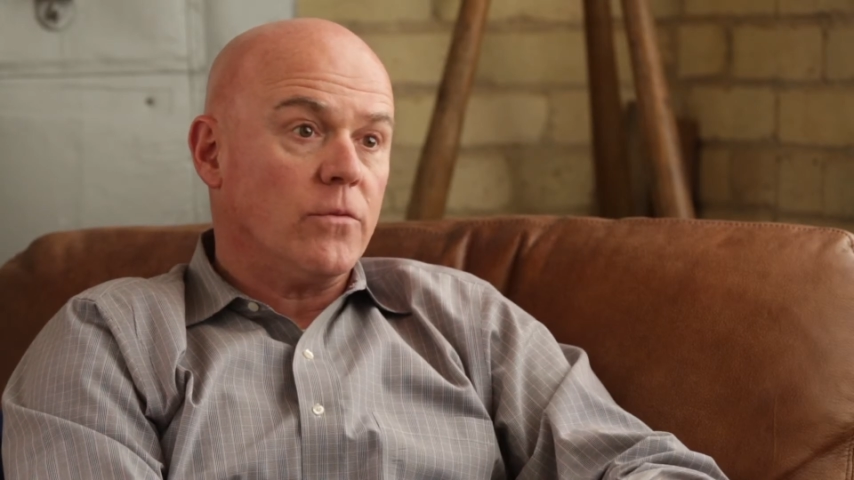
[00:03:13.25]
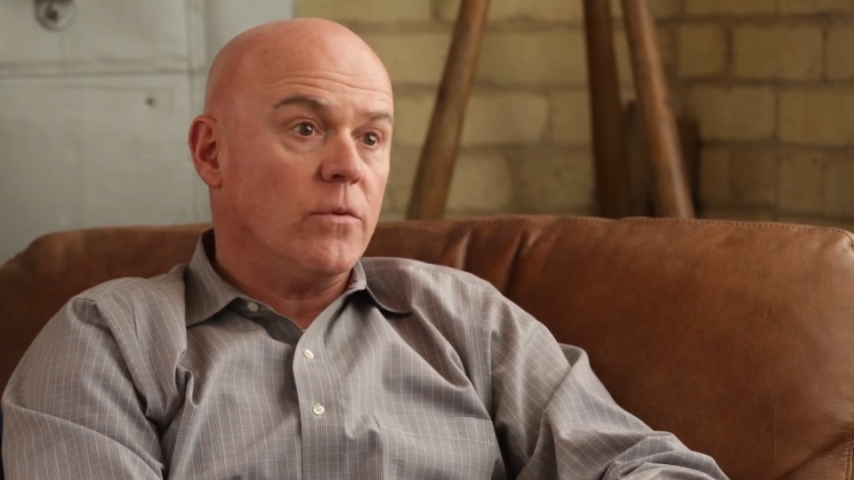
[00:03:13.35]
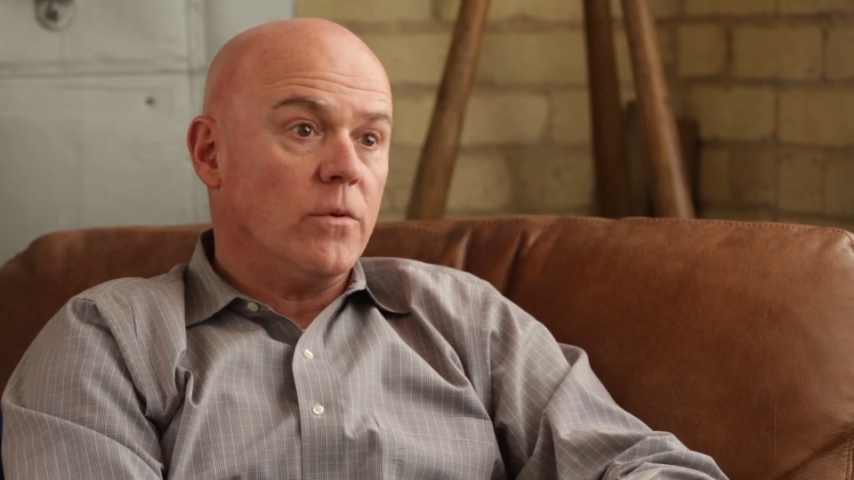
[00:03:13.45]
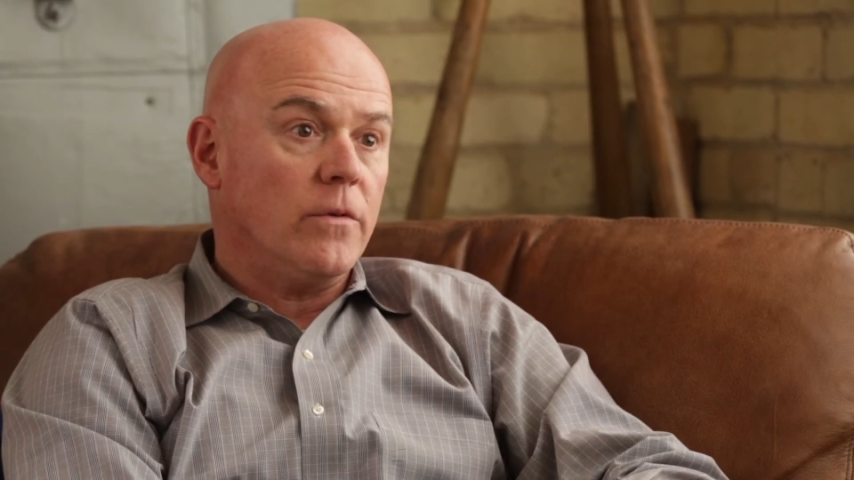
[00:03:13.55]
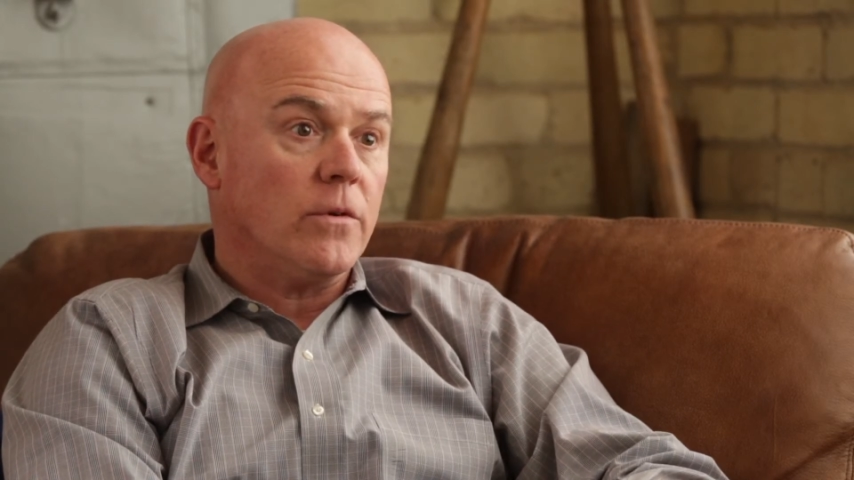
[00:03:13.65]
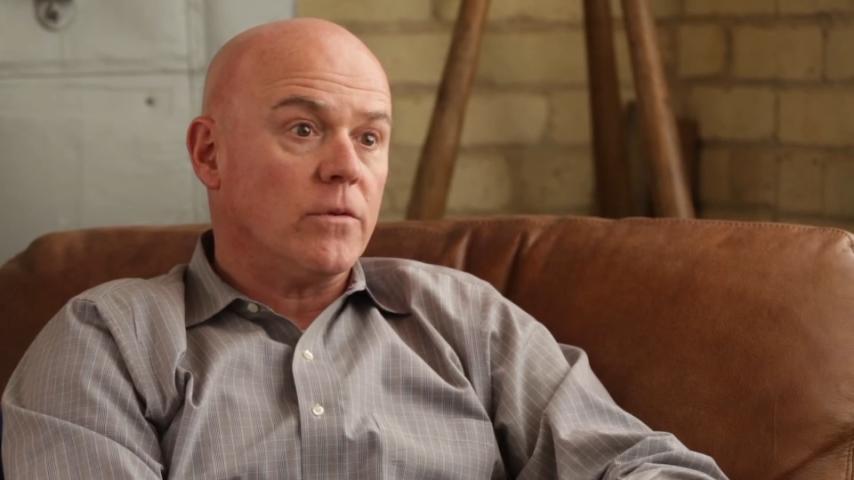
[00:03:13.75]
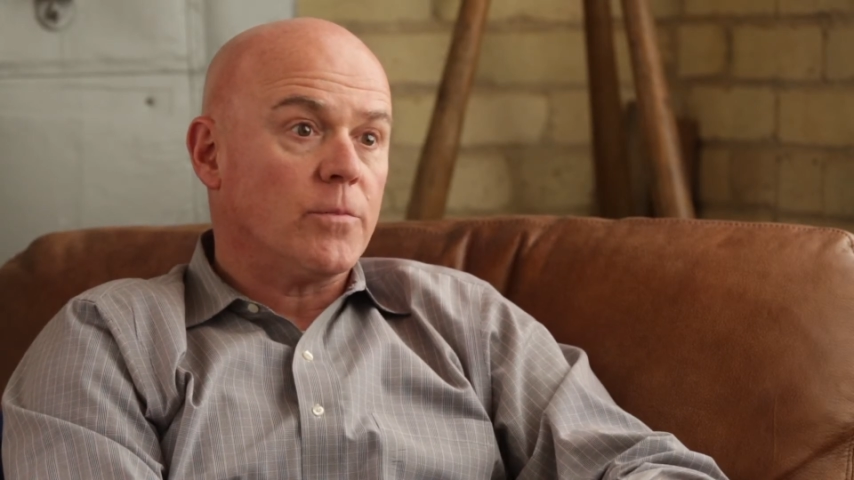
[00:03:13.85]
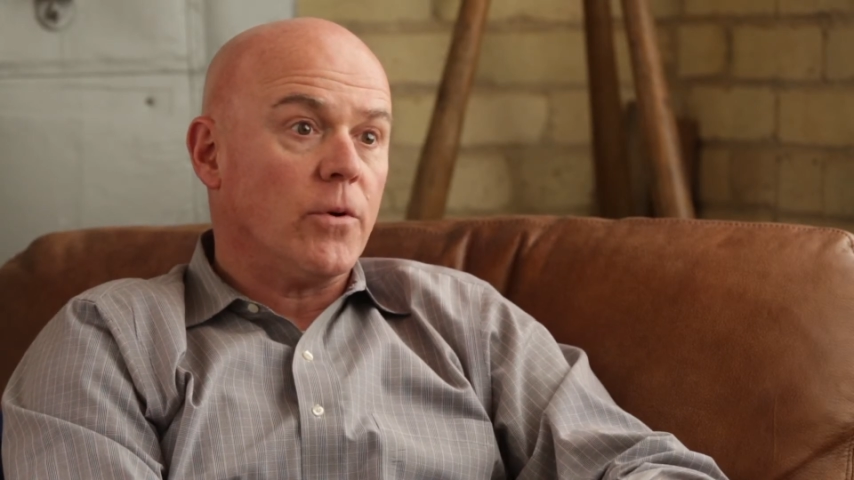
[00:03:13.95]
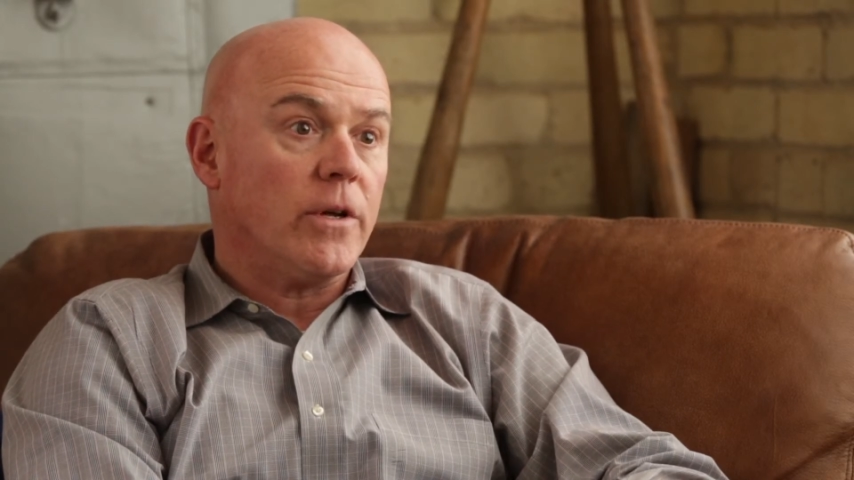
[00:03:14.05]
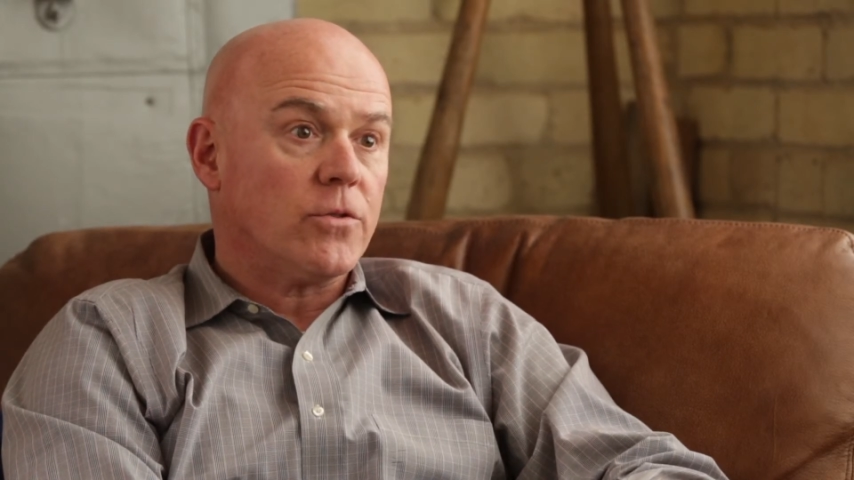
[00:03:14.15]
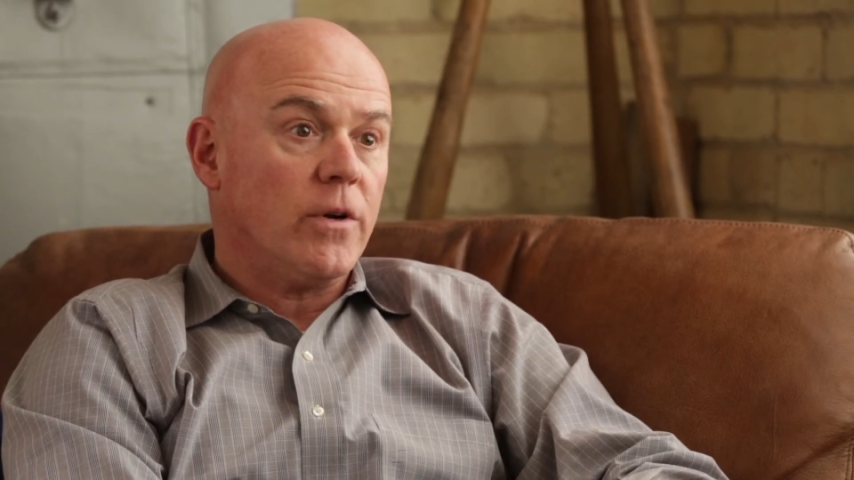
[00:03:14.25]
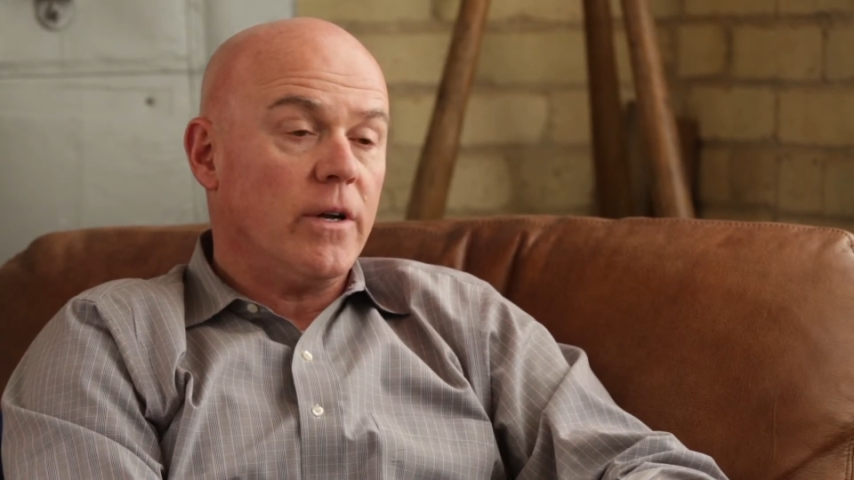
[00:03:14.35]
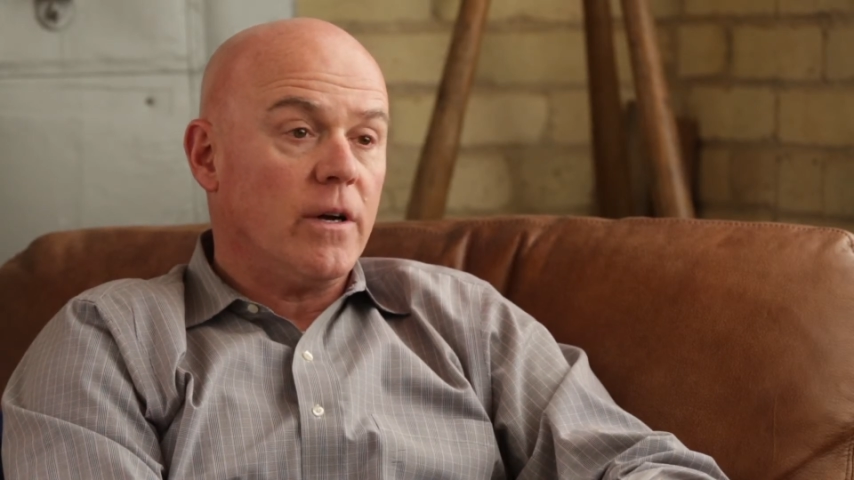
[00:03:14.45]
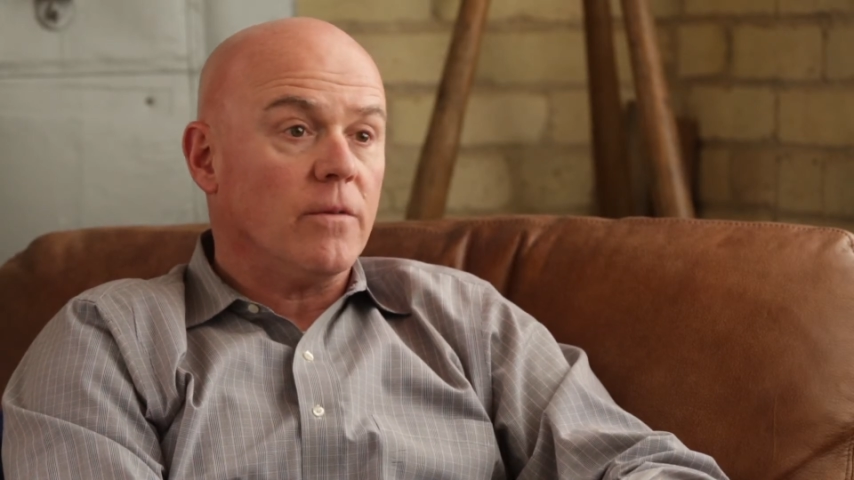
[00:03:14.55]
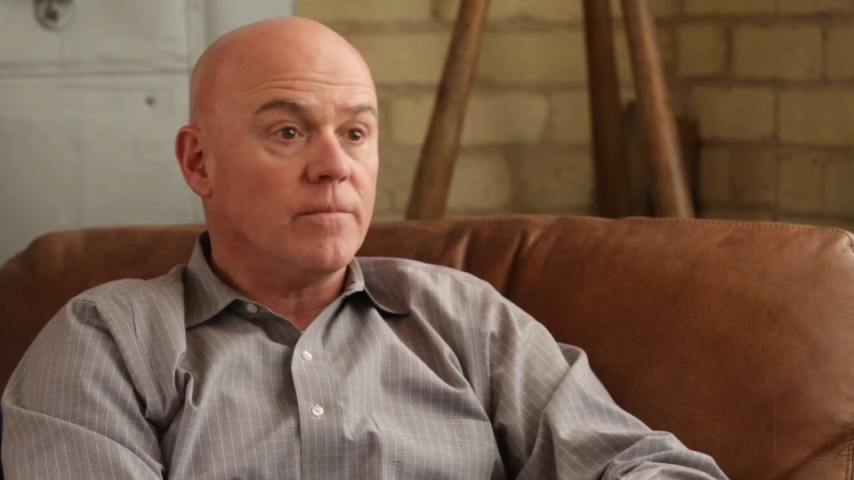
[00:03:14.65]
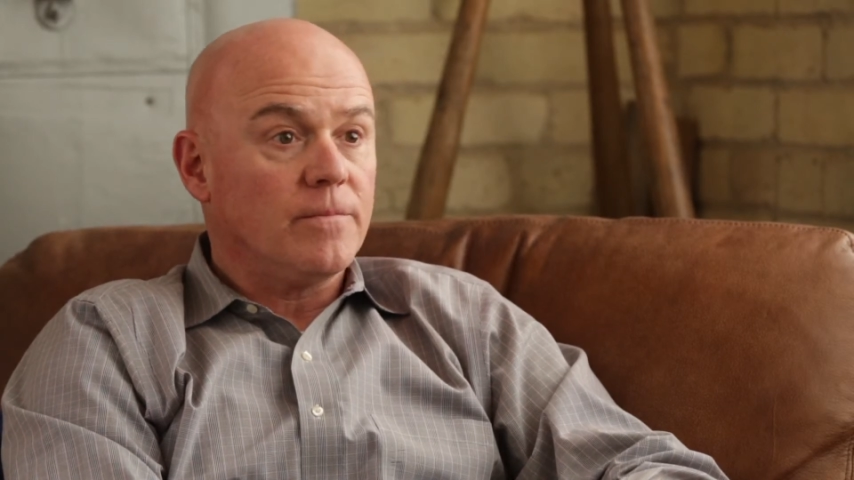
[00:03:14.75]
that we've experienced right now.